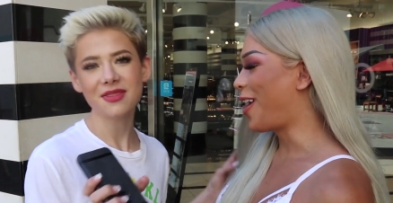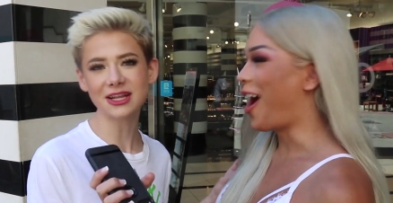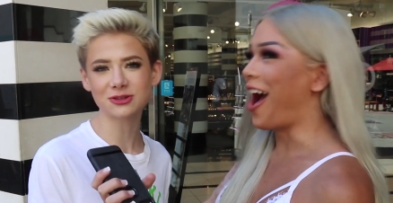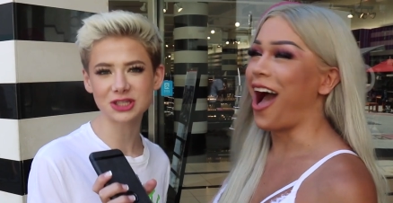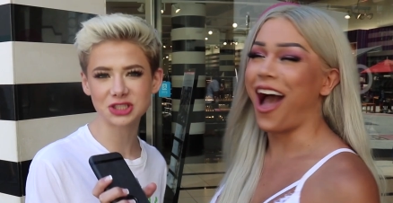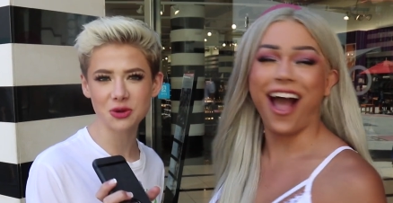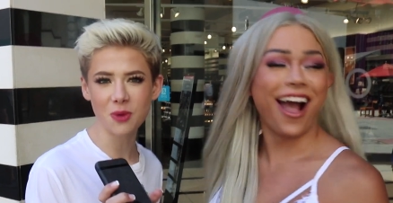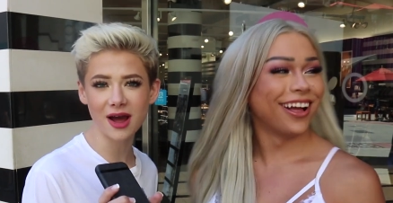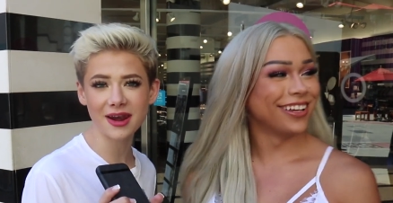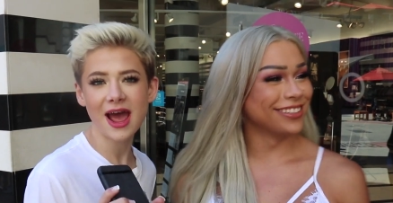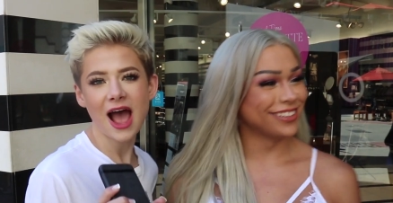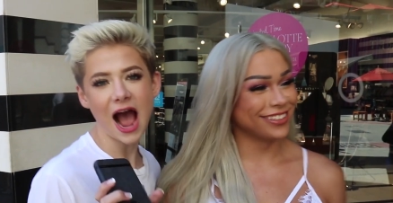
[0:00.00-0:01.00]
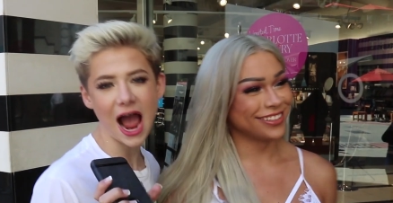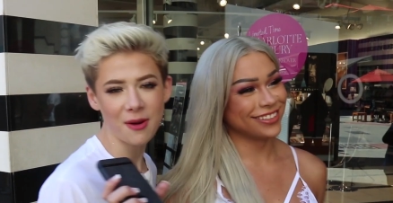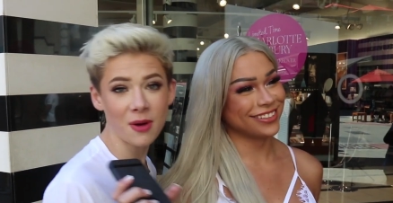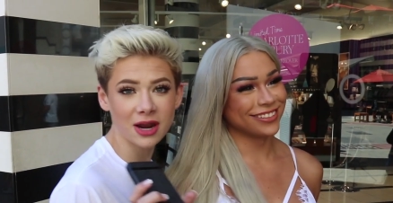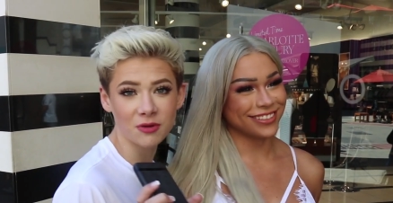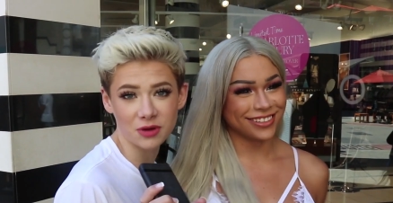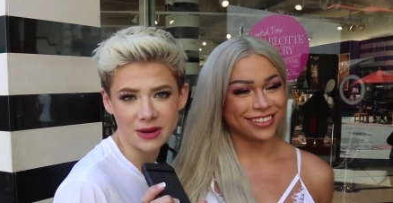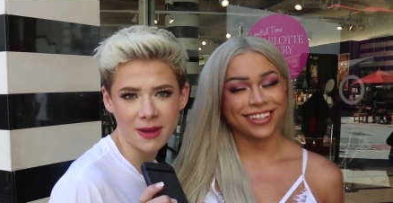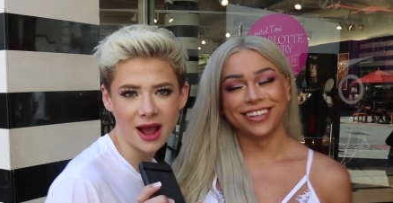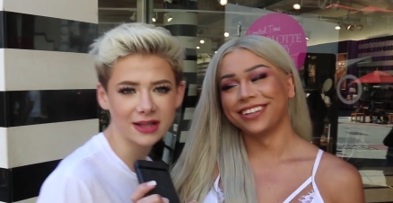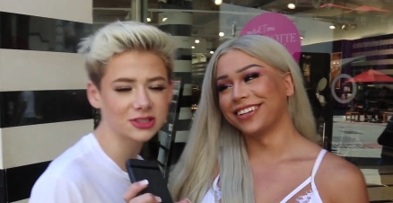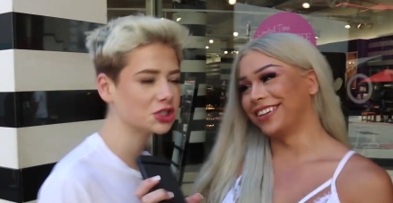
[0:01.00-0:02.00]
Speaker 1: That's why she won. I won a
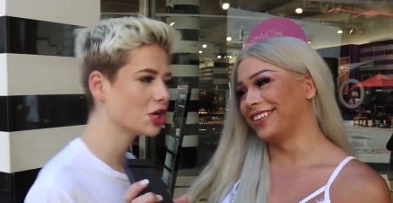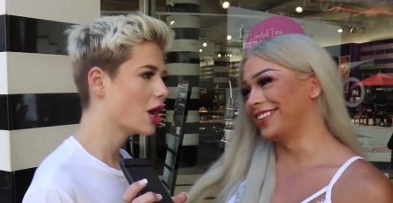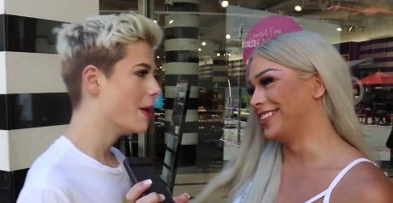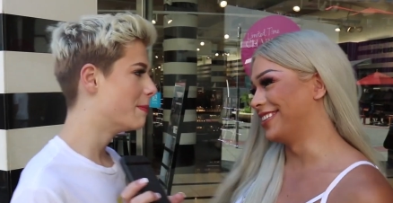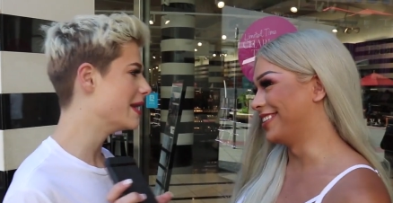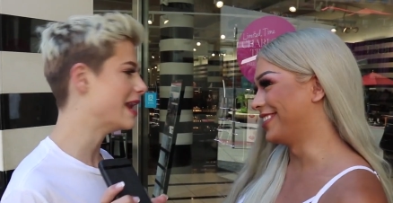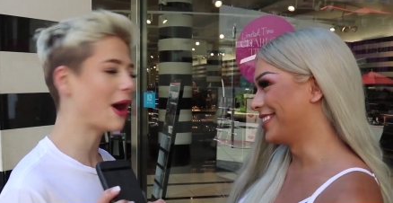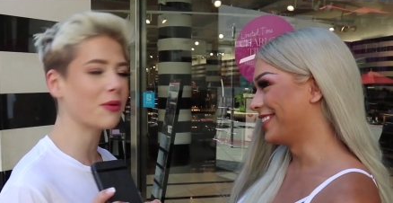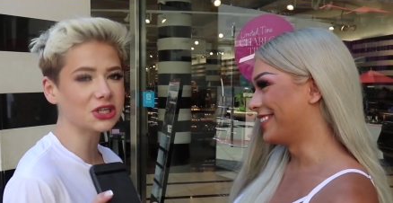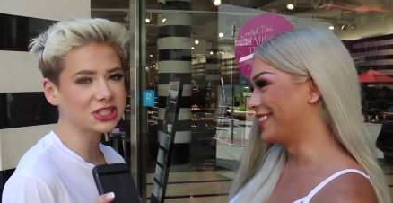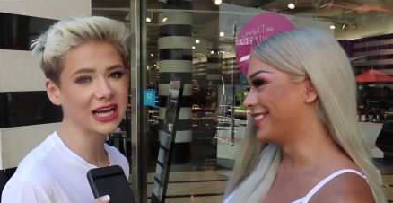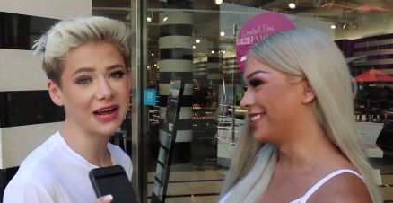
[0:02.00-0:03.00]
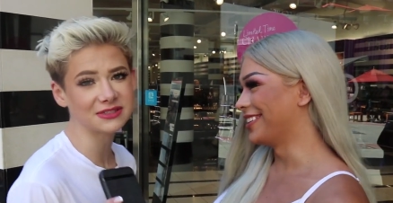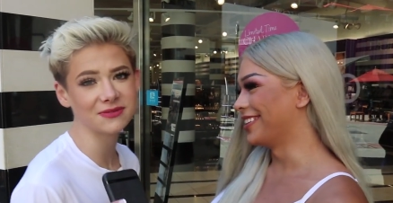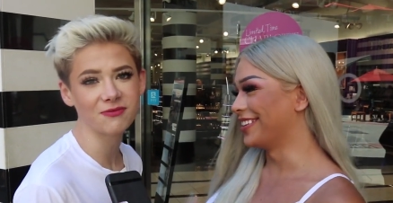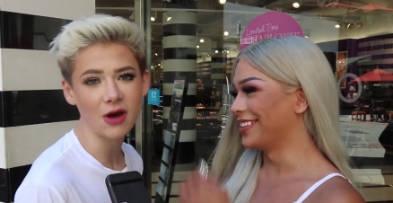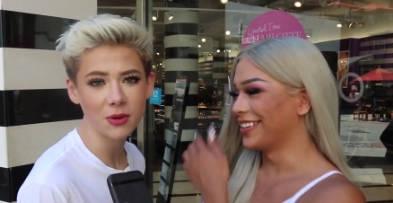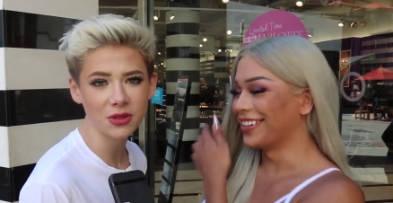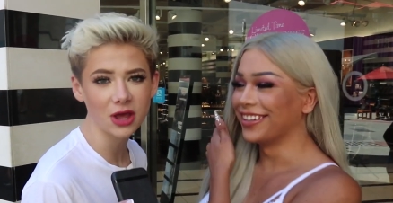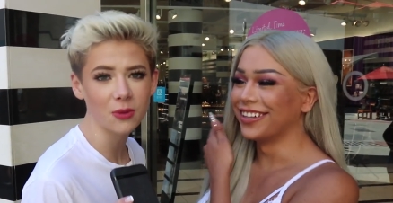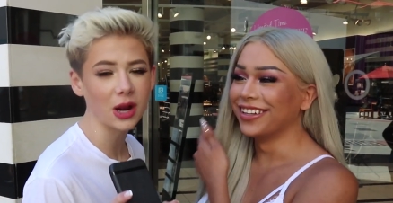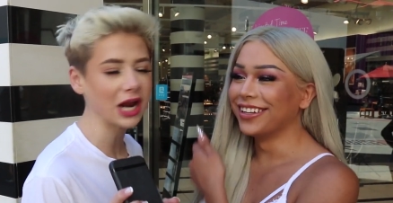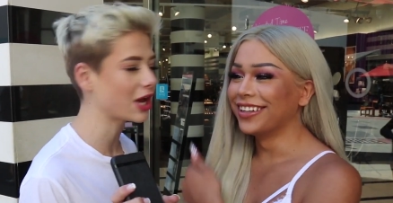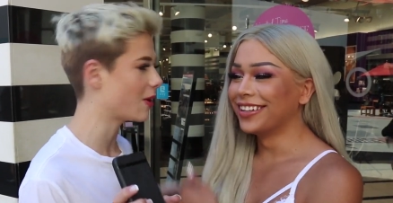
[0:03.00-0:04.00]
rematch, but now we're just gonna have some fun with
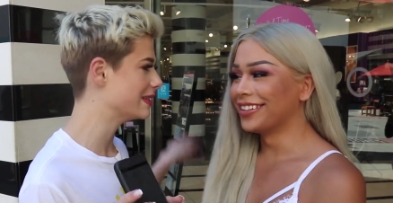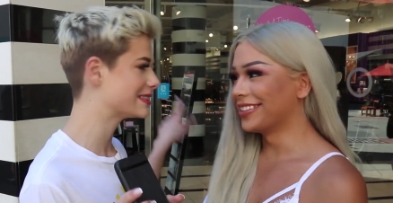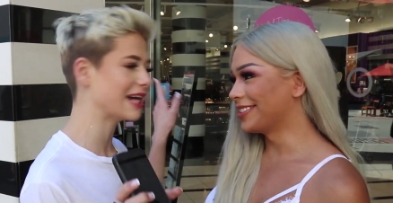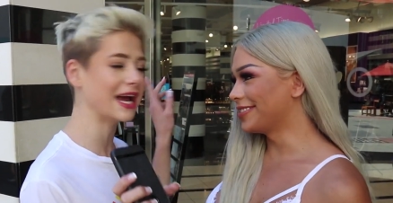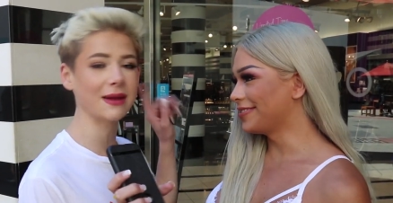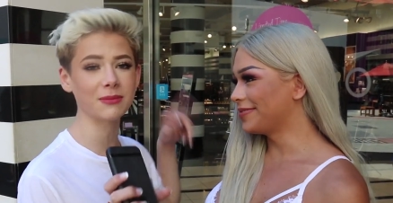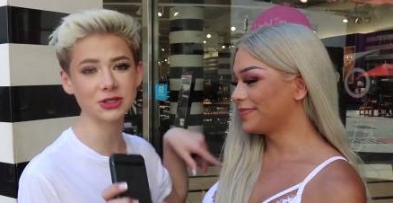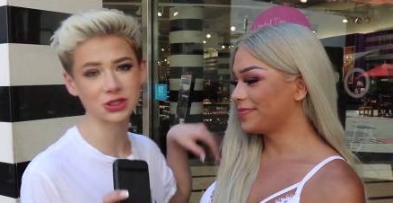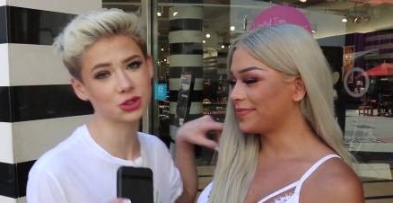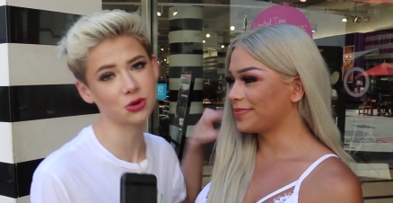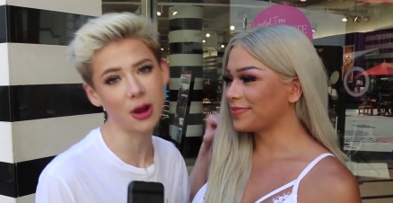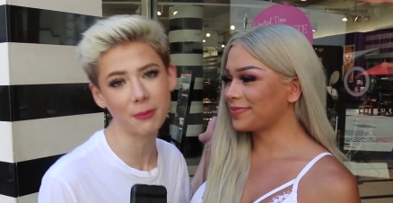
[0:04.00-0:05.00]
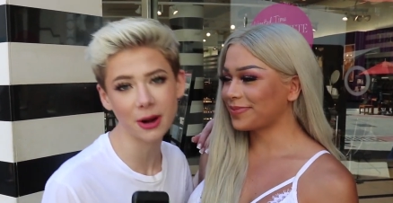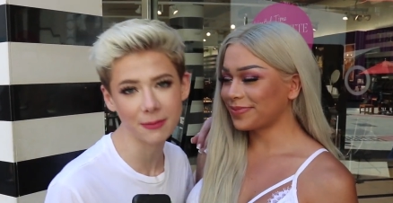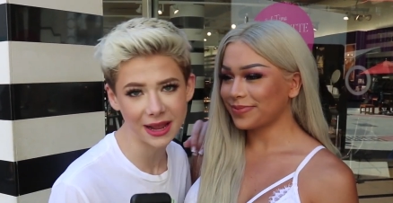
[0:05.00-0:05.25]
it. We're gonna go inside. I'm gonna screw up her